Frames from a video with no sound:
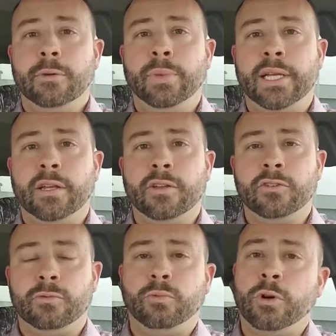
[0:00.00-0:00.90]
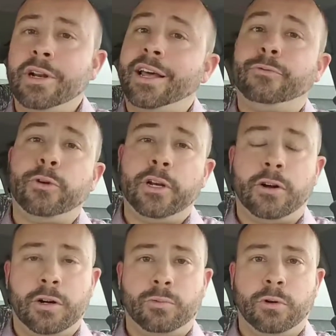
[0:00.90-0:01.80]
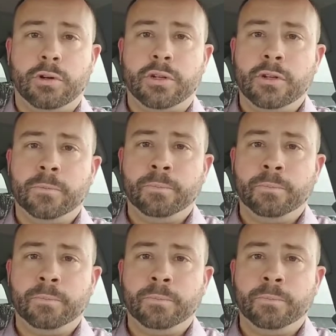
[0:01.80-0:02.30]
because we're not afraid of hard work.